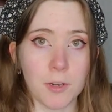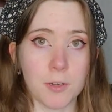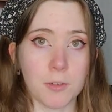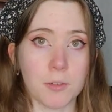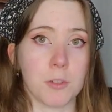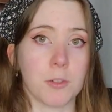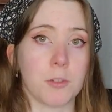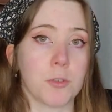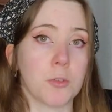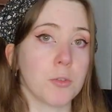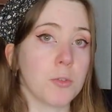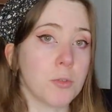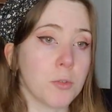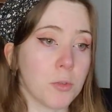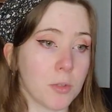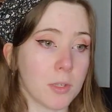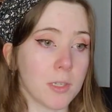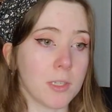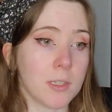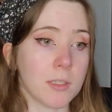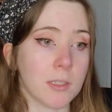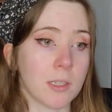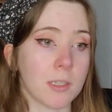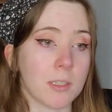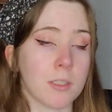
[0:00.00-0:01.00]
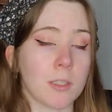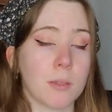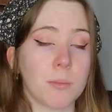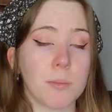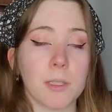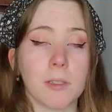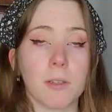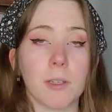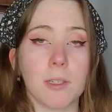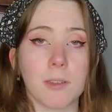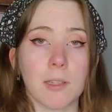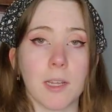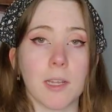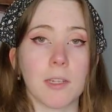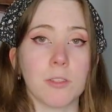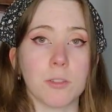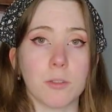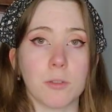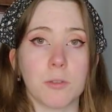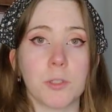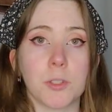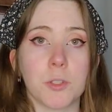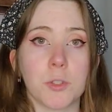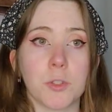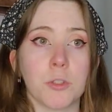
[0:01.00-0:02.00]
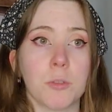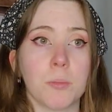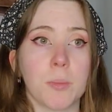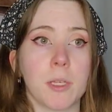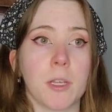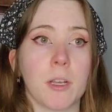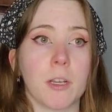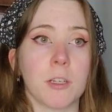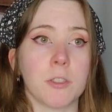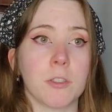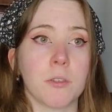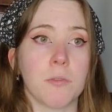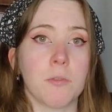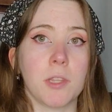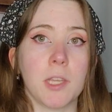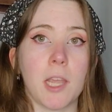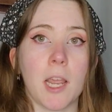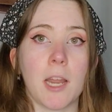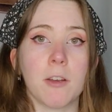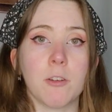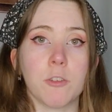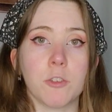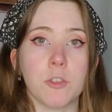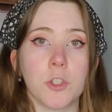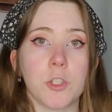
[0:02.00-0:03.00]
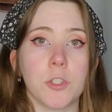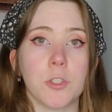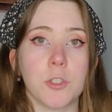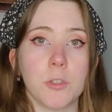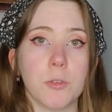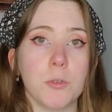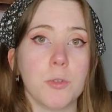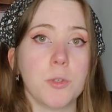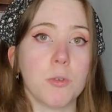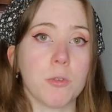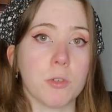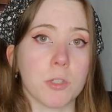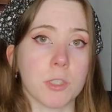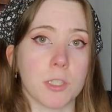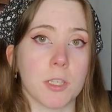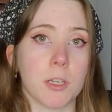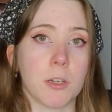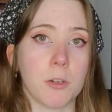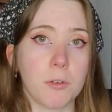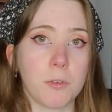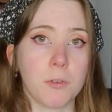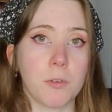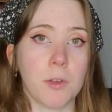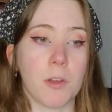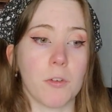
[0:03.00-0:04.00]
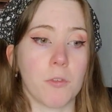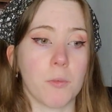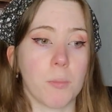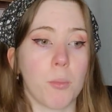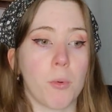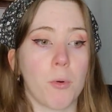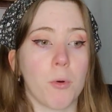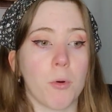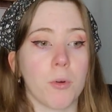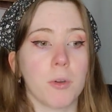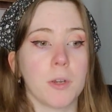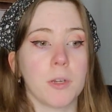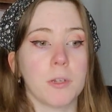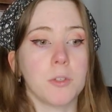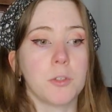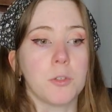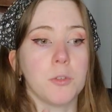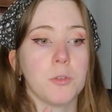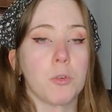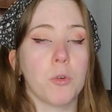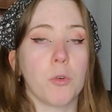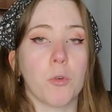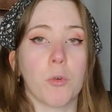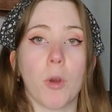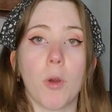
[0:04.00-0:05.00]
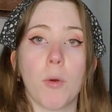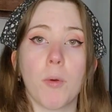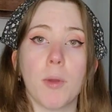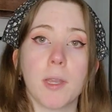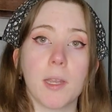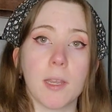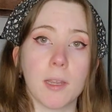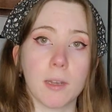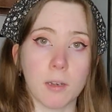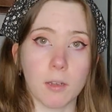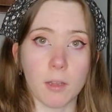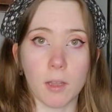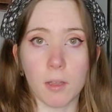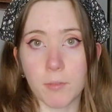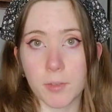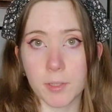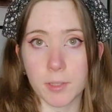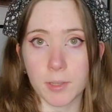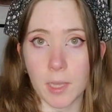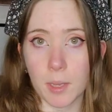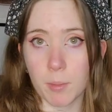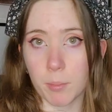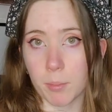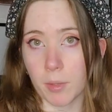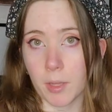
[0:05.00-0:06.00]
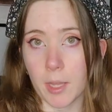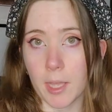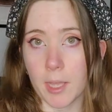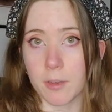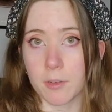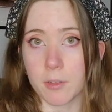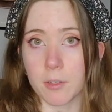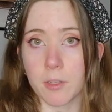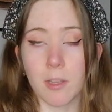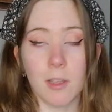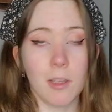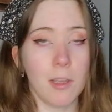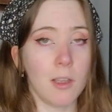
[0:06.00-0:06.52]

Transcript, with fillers: the truth is that something like that's only true because of the energy you yourself have poured into growing and loving that plant.